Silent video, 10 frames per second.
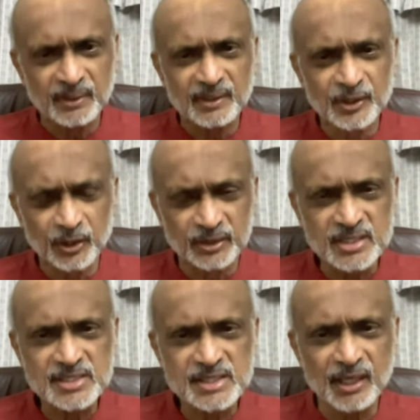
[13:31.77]
you know,
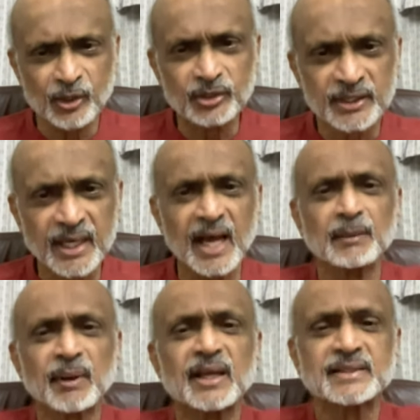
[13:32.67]
this is a good
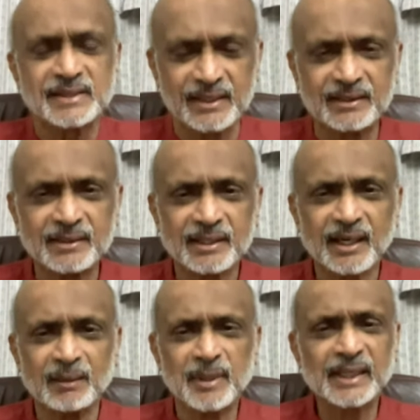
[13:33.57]
deniability
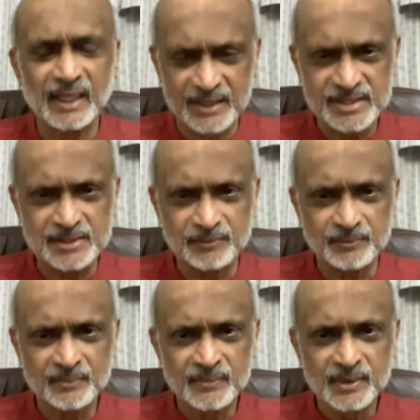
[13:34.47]
uh, mechanism
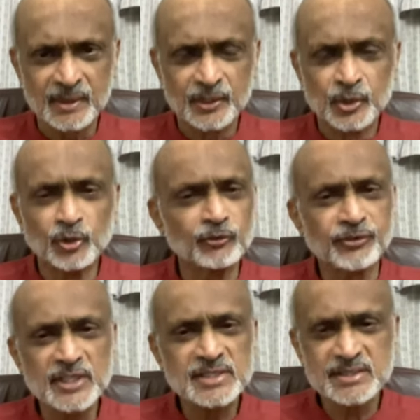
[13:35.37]
you
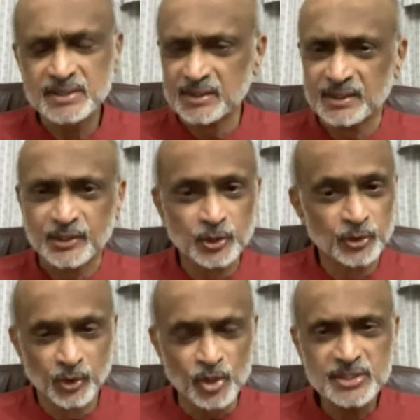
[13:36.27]
first,
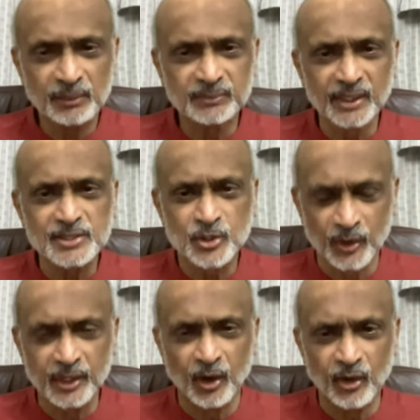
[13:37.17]
you know something is
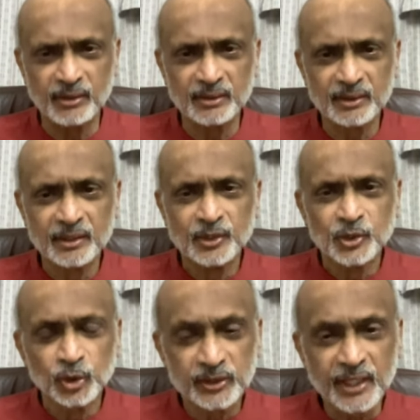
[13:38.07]
going on.
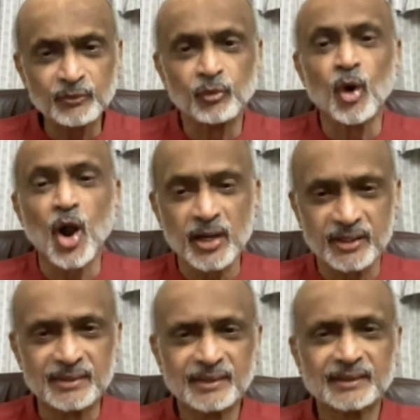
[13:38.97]
You then
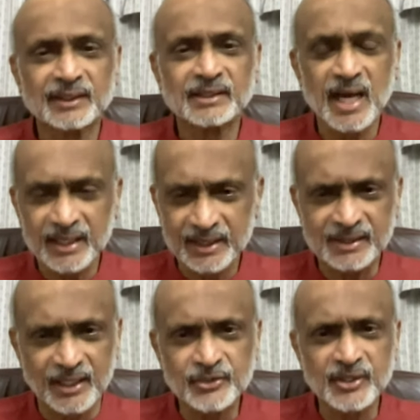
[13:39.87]
warn the
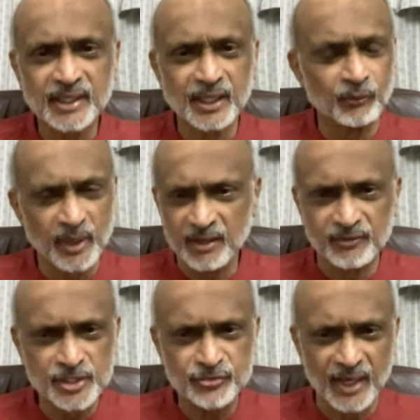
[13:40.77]
target country in a way
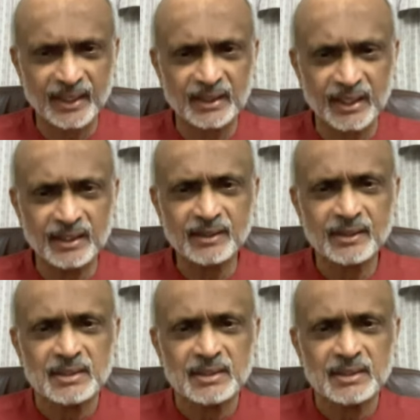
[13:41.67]
which, frankly,